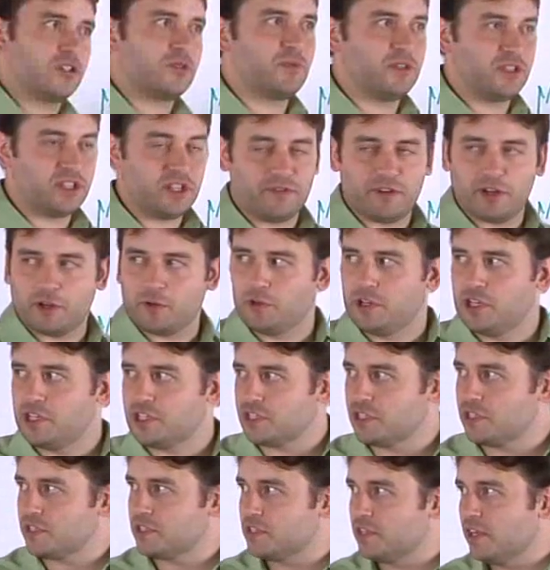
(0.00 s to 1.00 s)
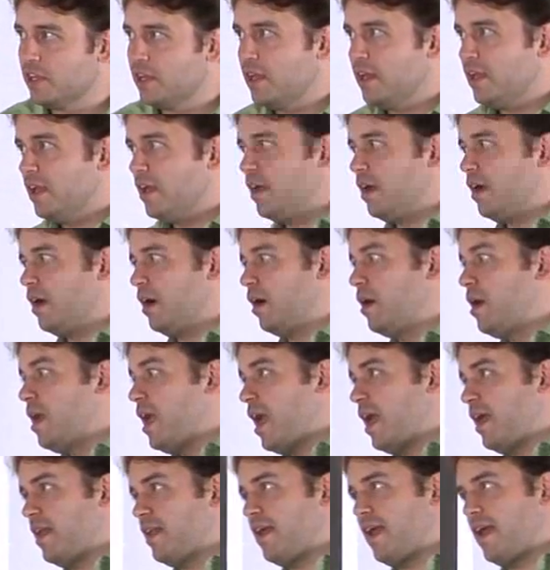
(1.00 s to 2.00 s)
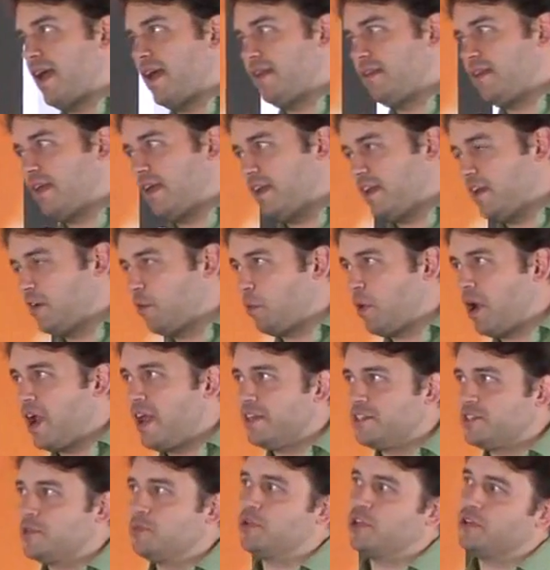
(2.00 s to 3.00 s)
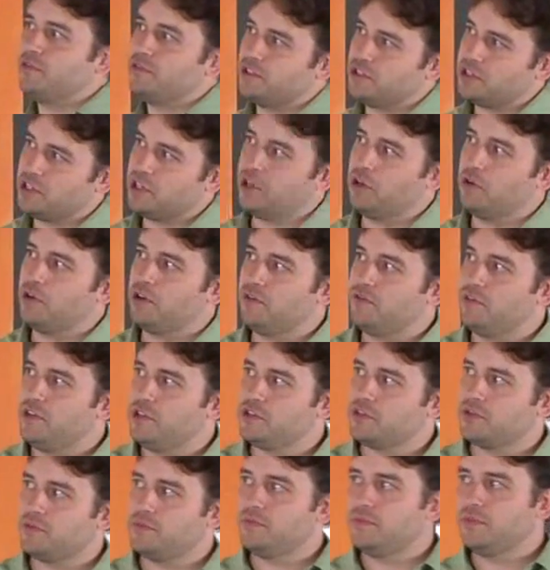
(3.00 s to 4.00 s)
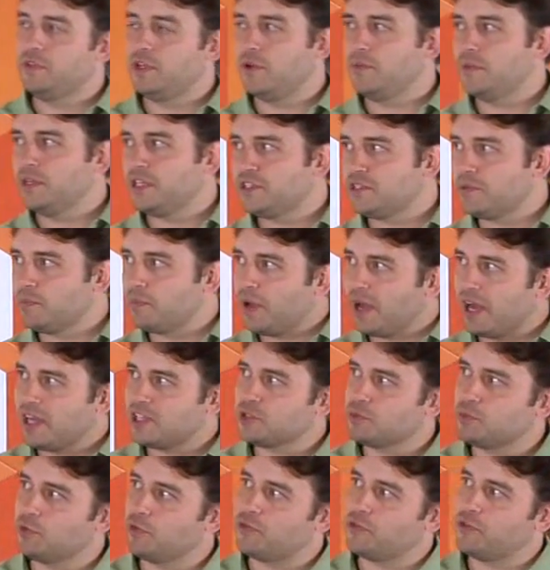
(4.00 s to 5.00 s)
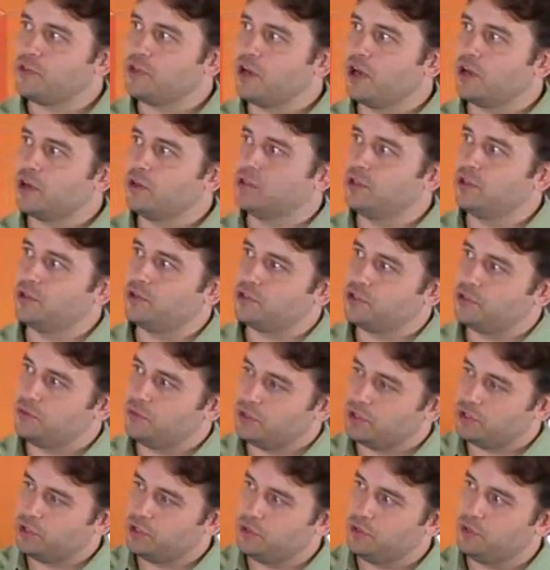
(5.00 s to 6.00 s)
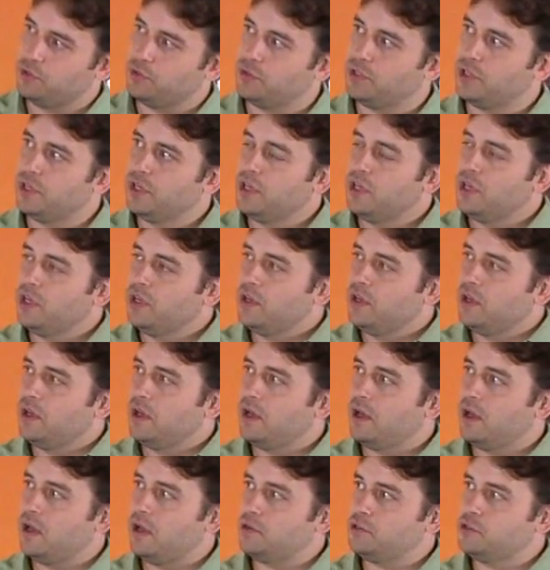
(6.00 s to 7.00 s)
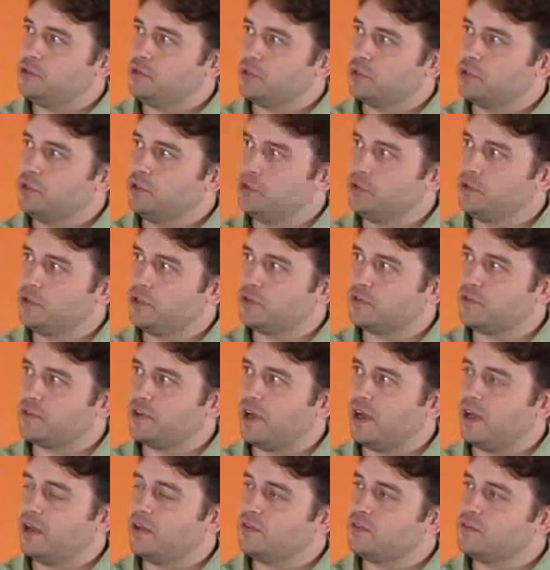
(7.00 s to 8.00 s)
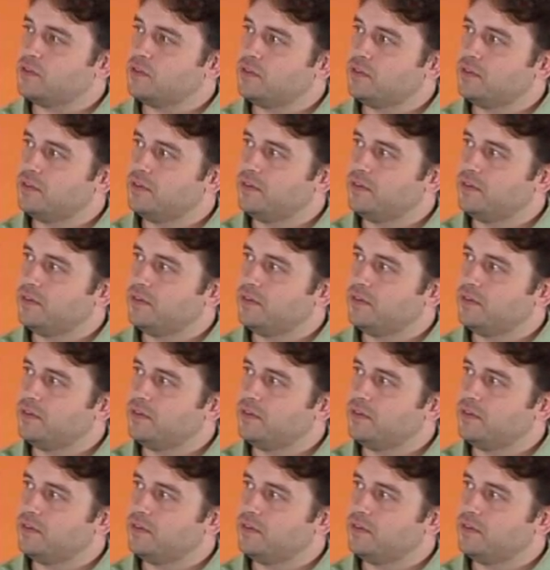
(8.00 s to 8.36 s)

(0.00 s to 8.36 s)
specific reasons. And in a way, it's a bit of a security feature. It's impossible for the autoloader to include those files.